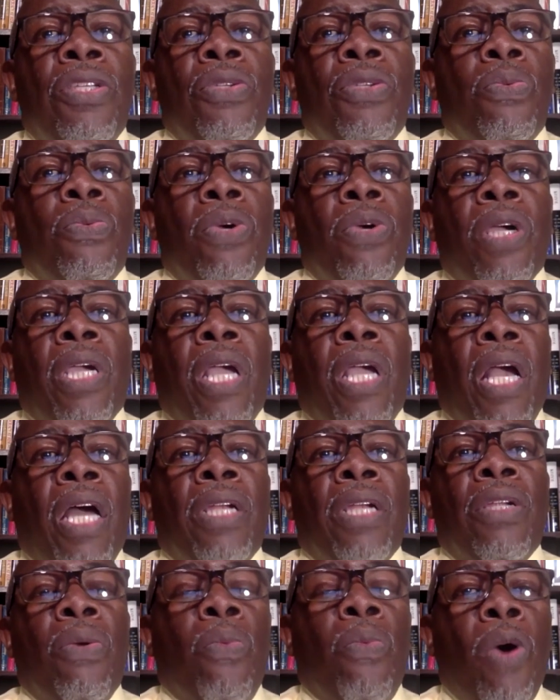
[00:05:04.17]
working
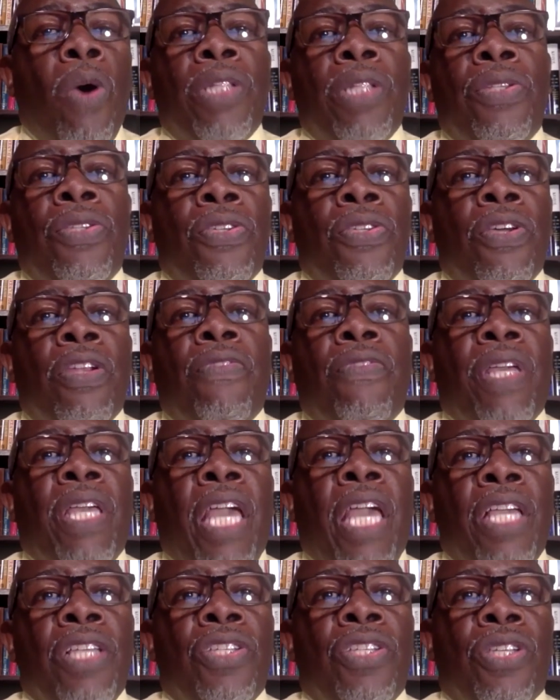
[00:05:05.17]
under one
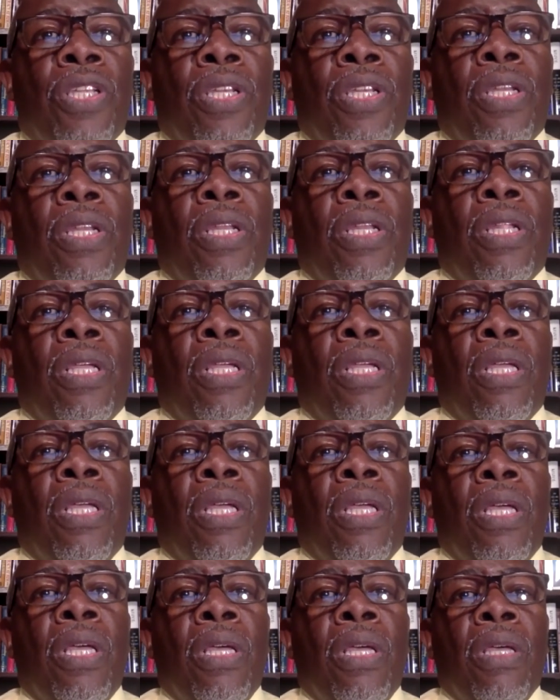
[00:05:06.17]
certification.
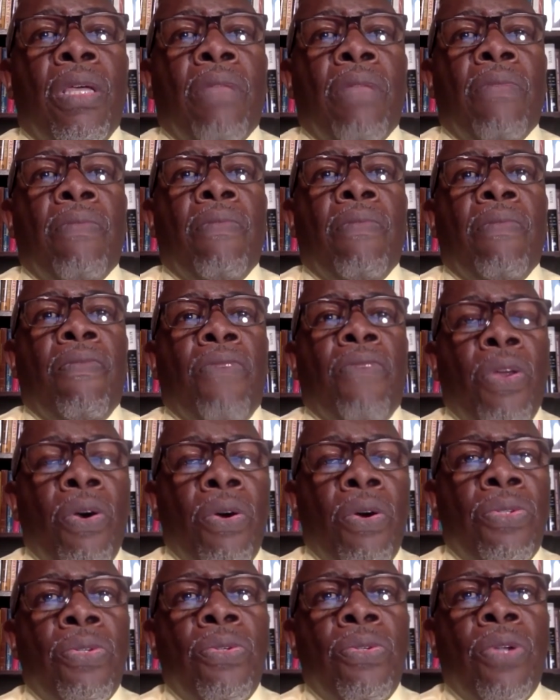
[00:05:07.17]
For
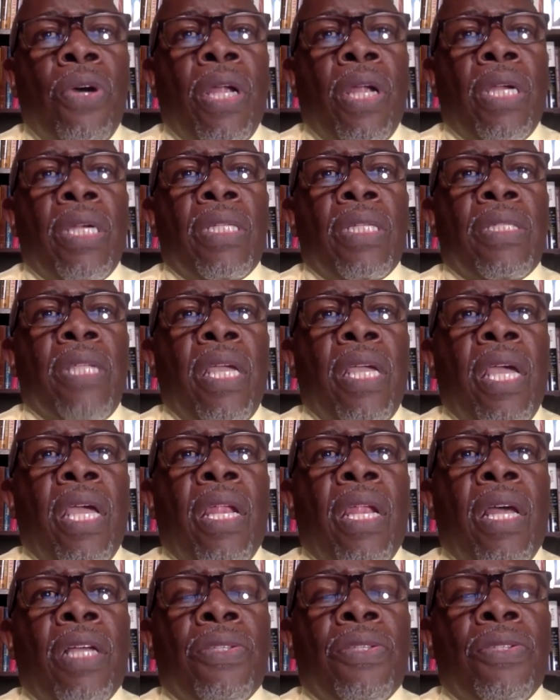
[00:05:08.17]
those who don't understand,
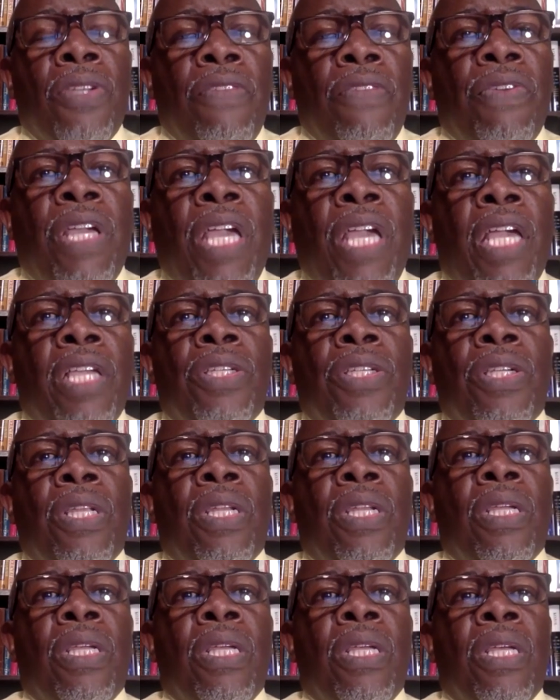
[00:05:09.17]
a
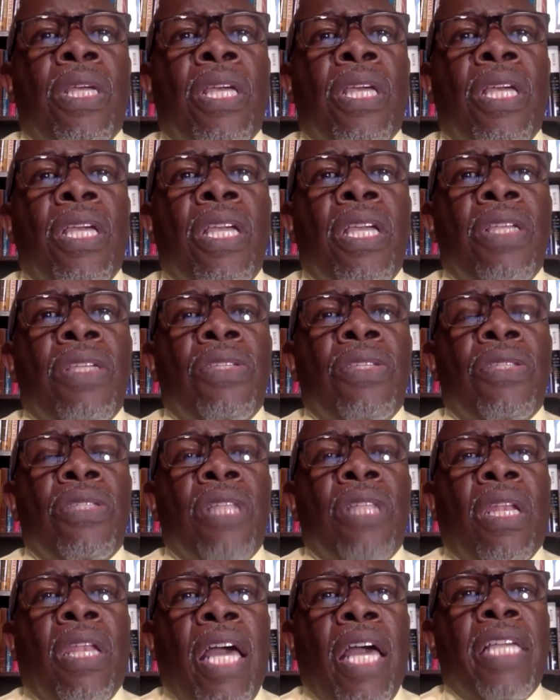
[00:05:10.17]
certification is the
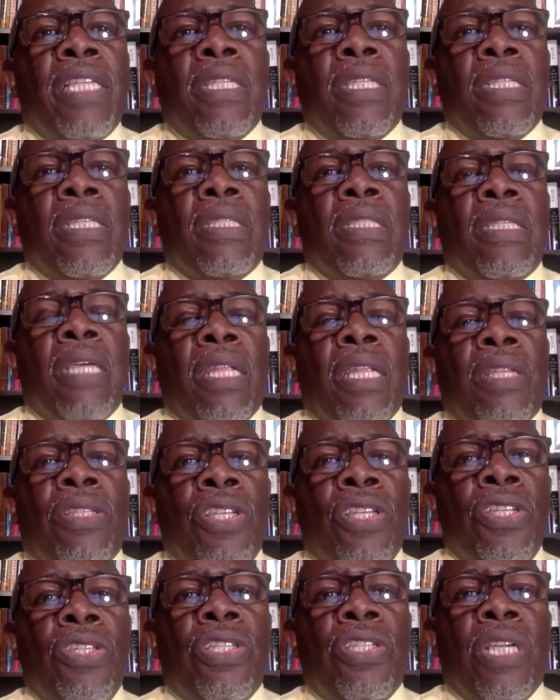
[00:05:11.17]
license that a
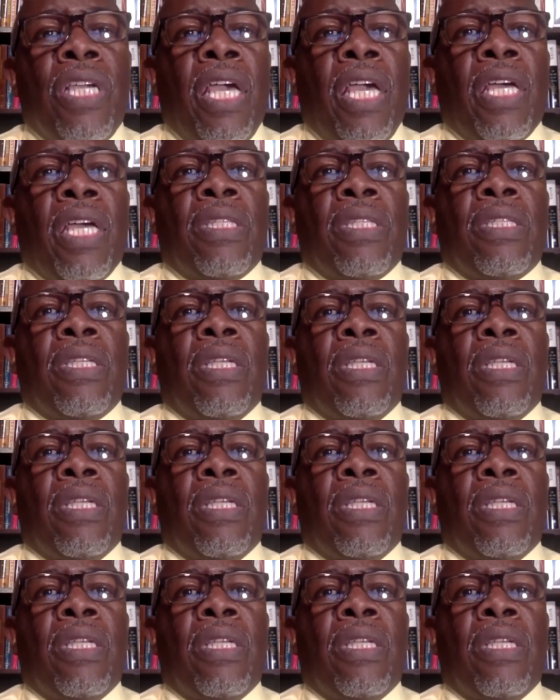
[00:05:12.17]
teacher gets.